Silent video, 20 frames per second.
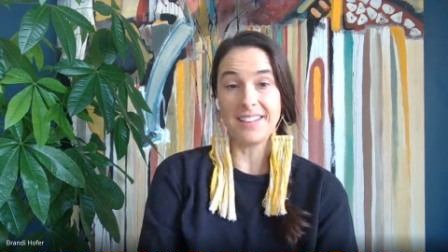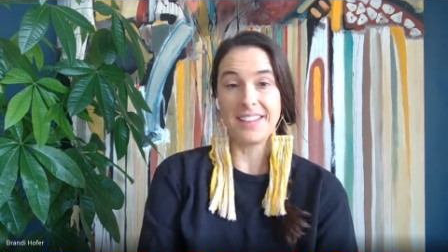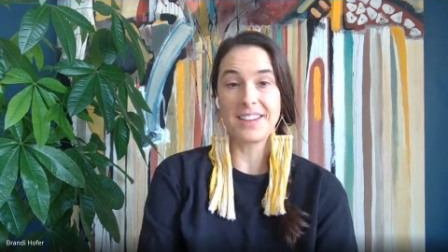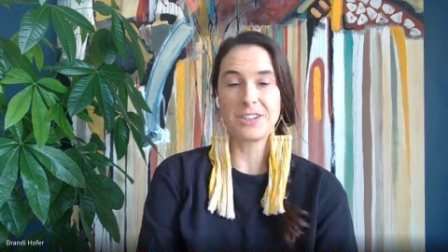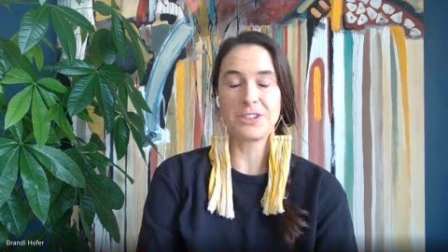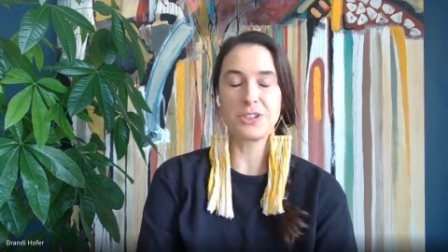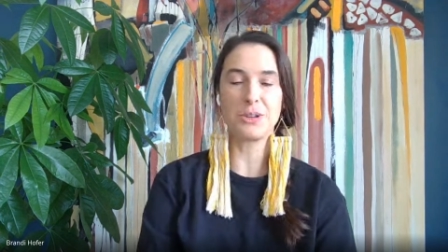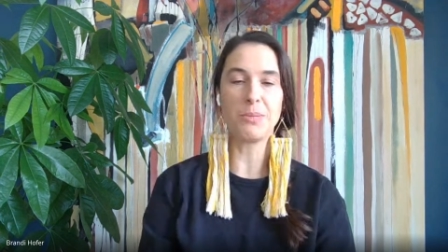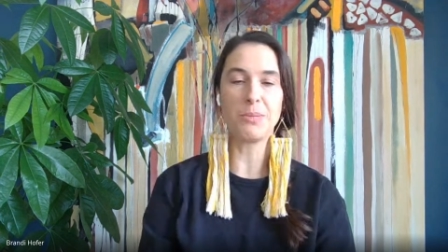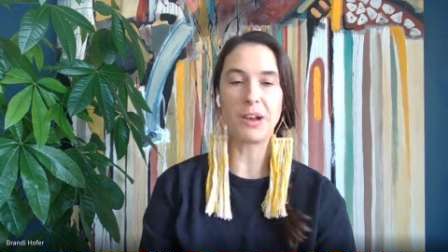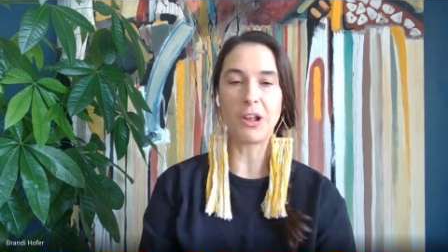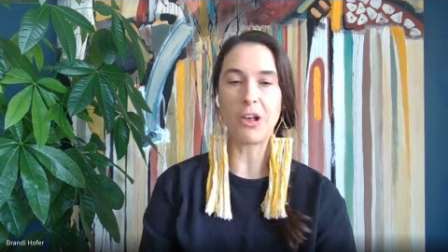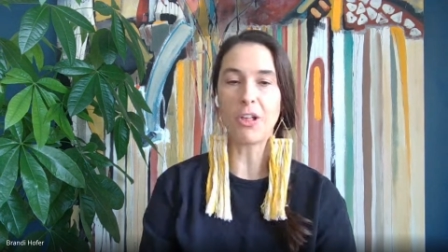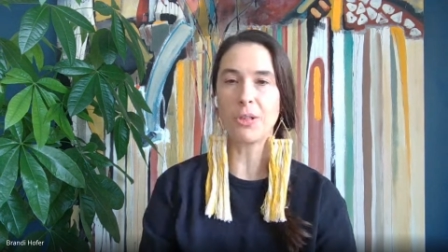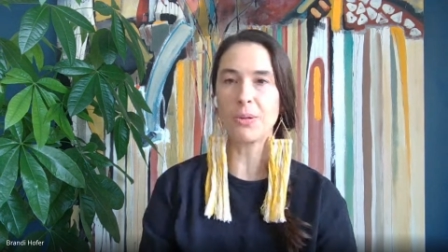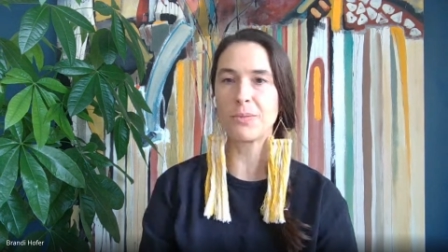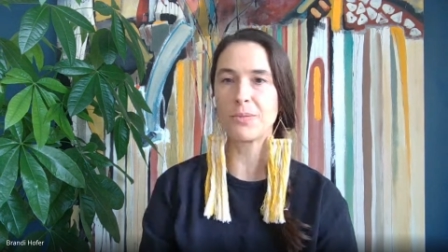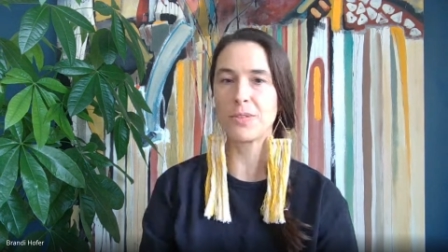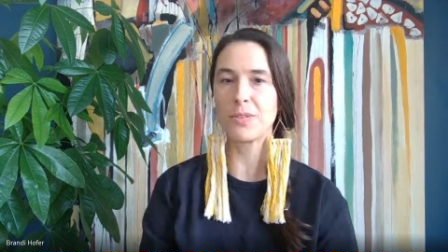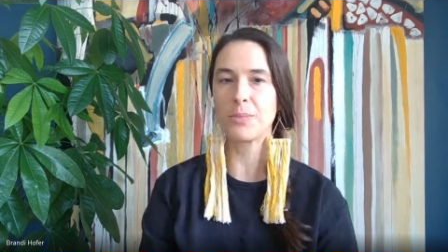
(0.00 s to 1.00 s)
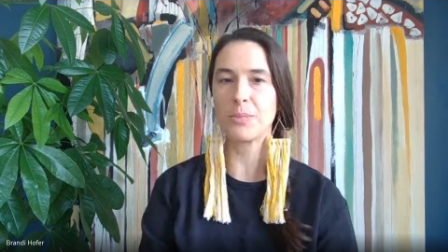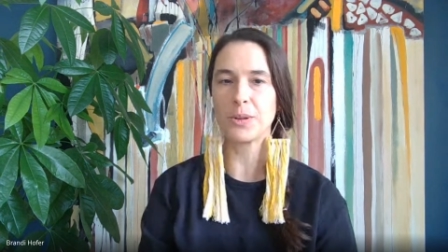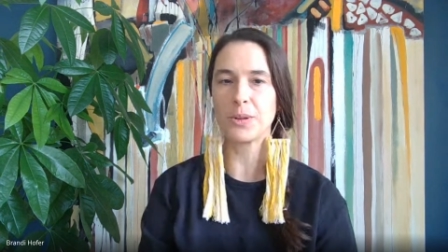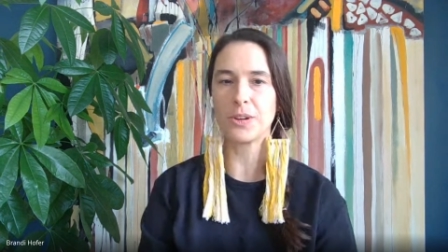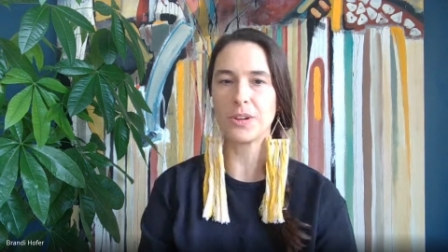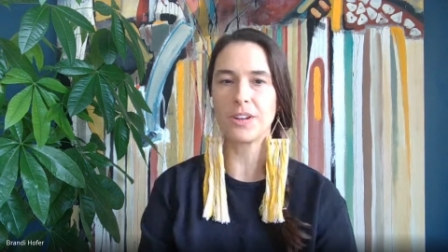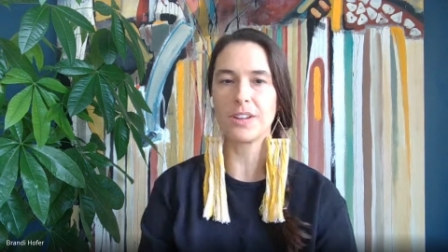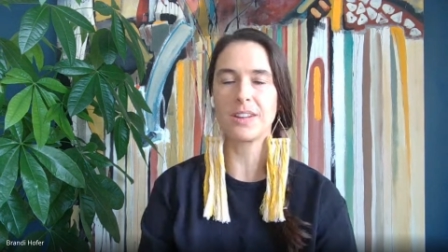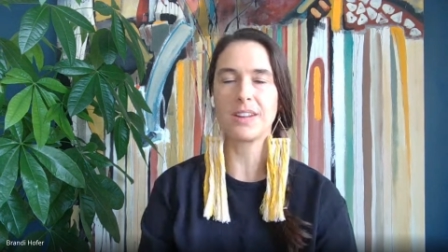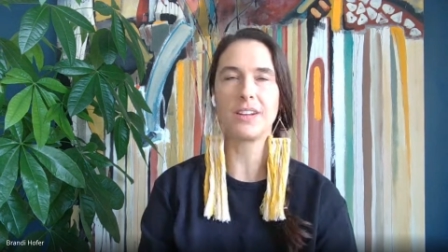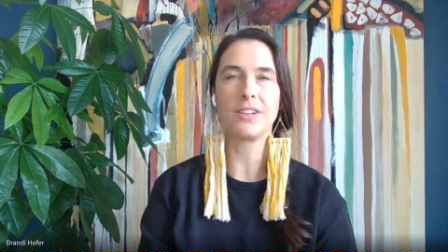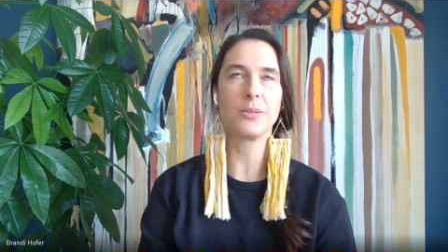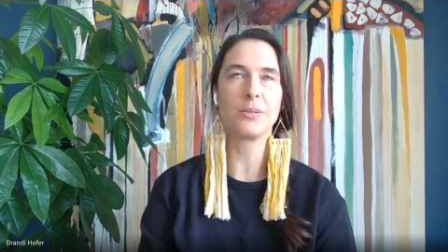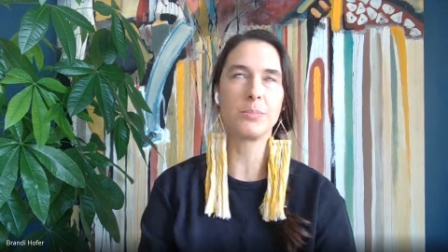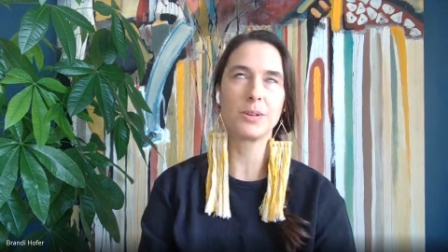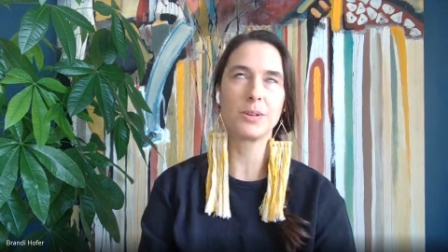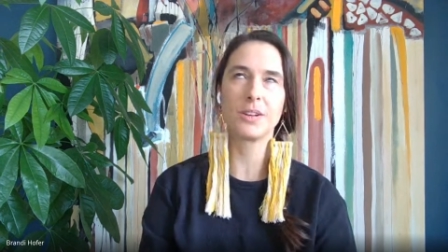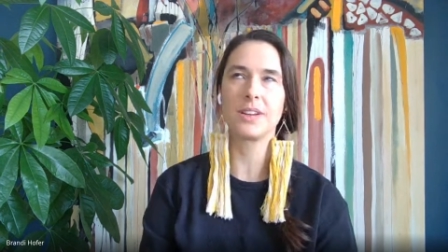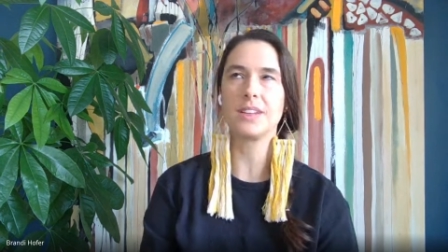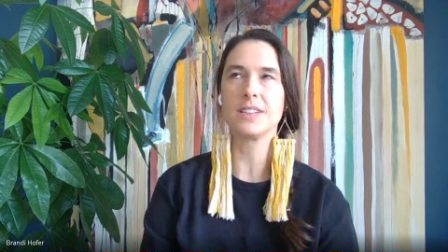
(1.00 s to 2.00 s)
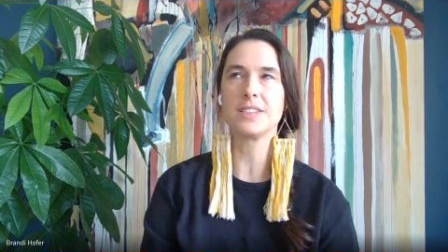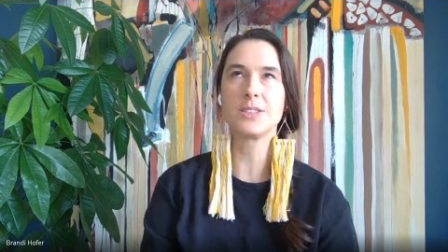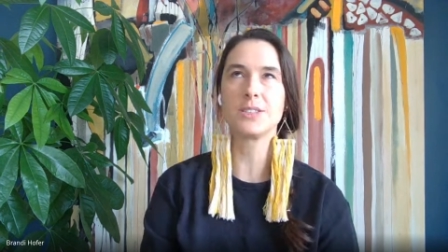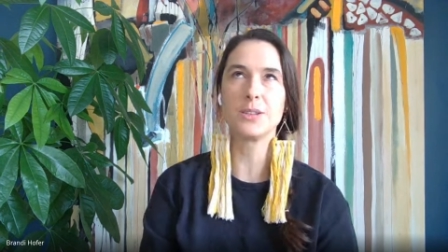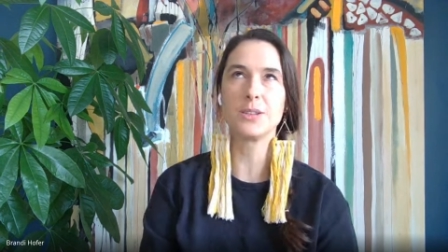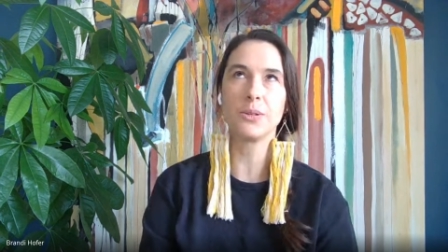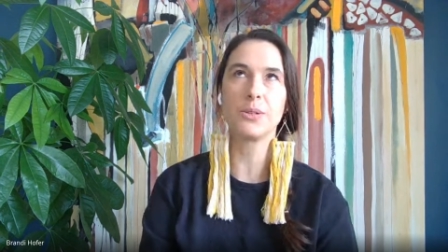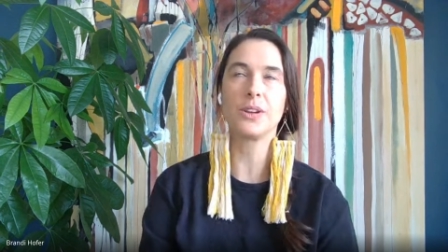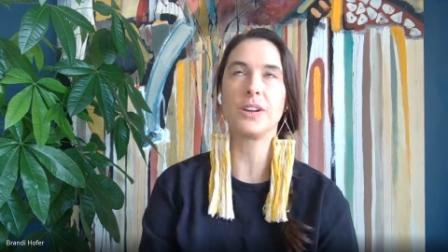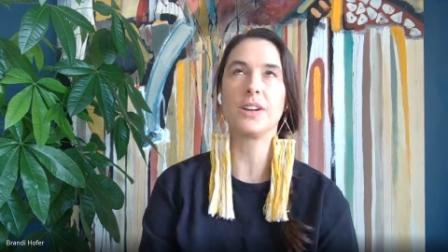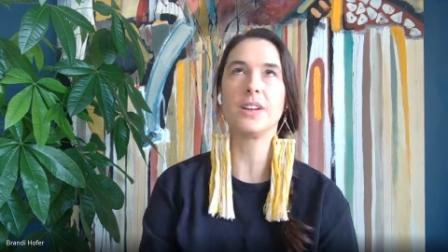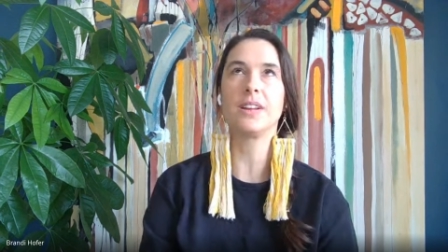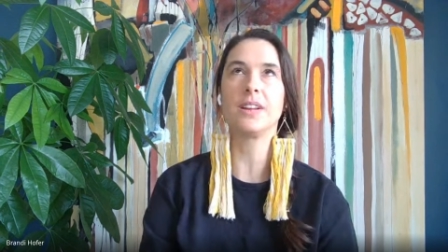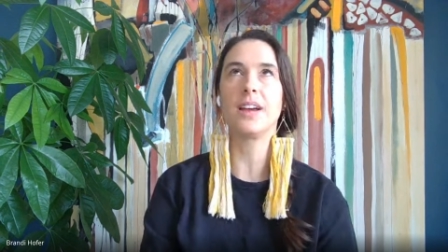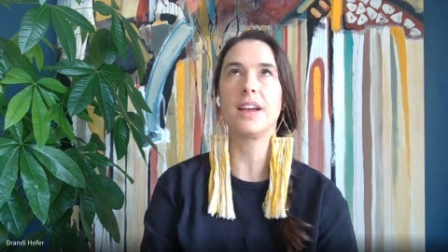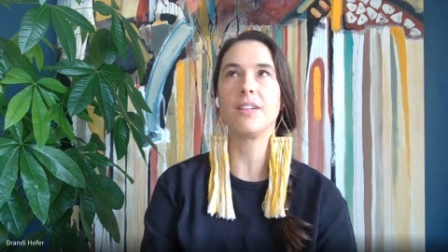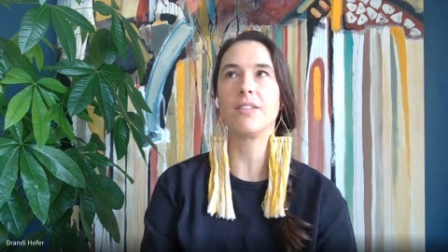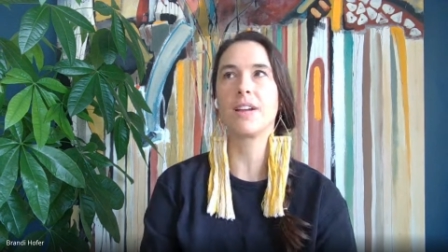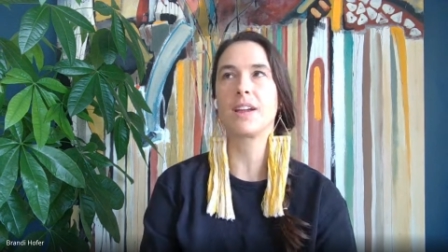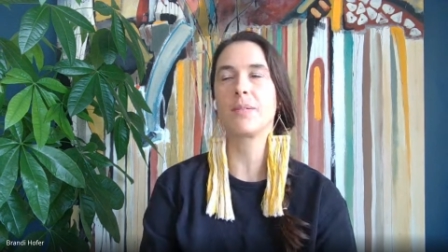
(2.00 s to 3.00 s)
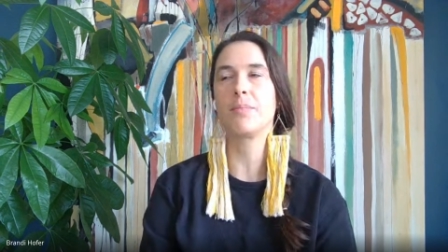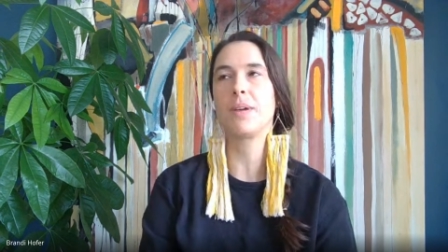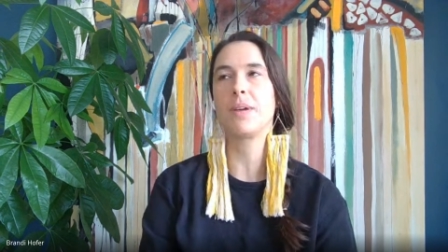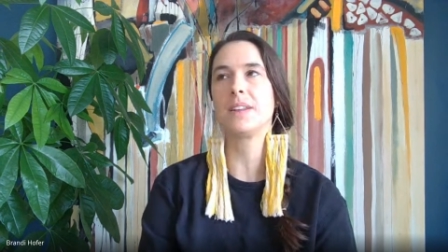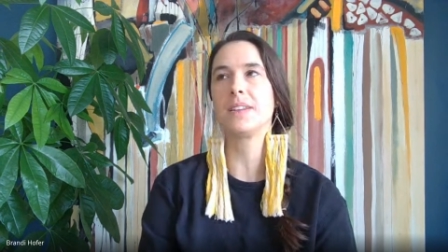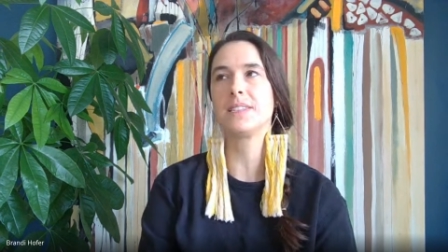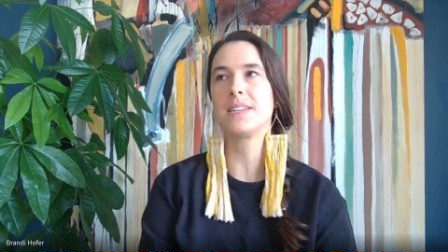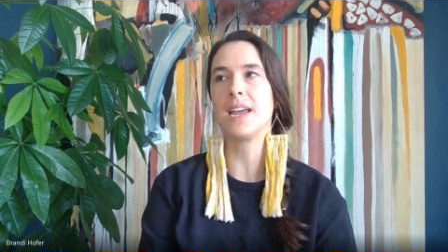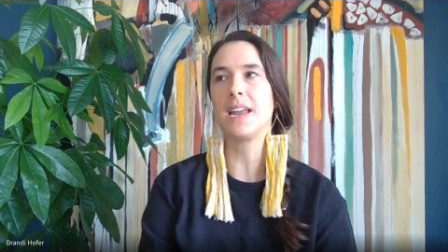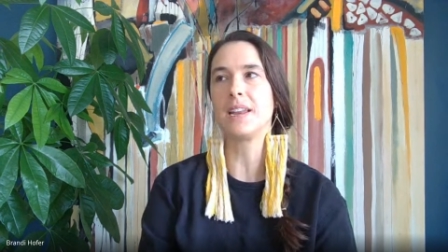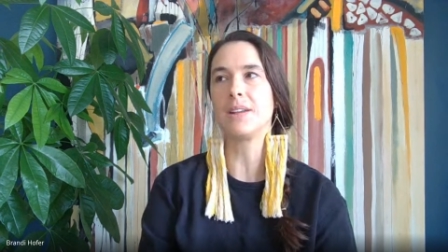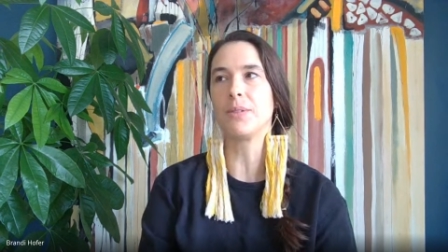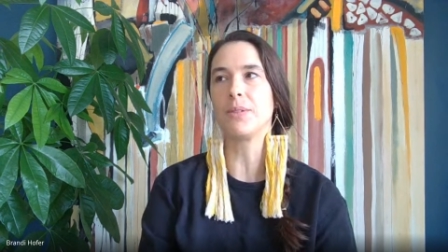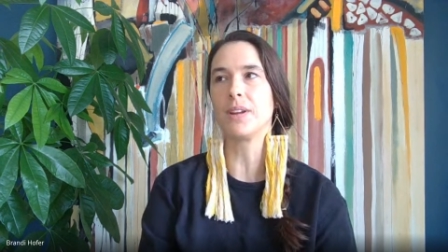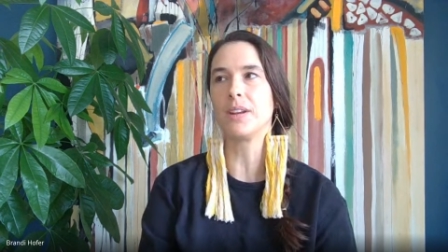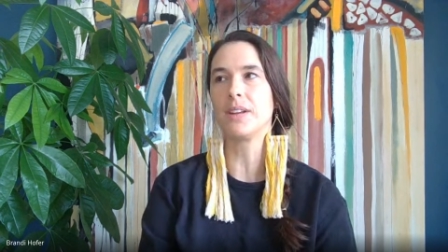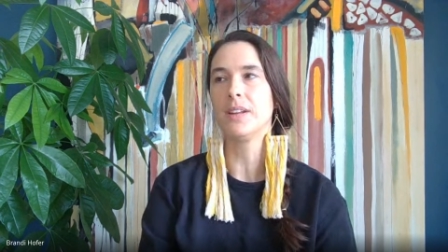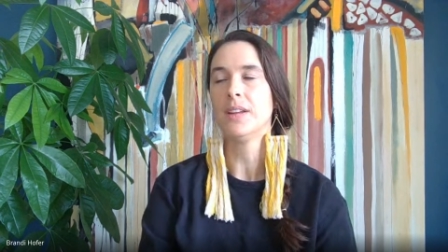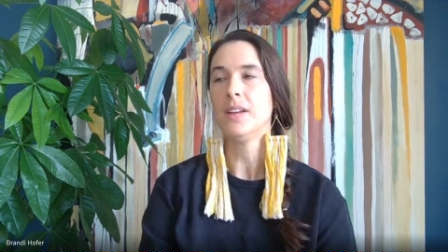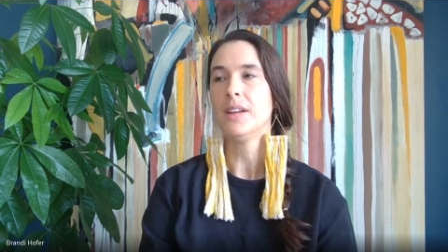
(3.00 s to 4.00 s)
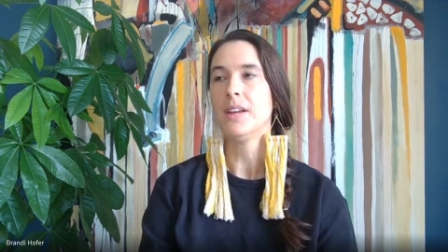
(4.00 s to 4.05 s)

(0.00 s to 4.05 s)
Like she went all over the world, and her book is so good. I recommend it to anyone.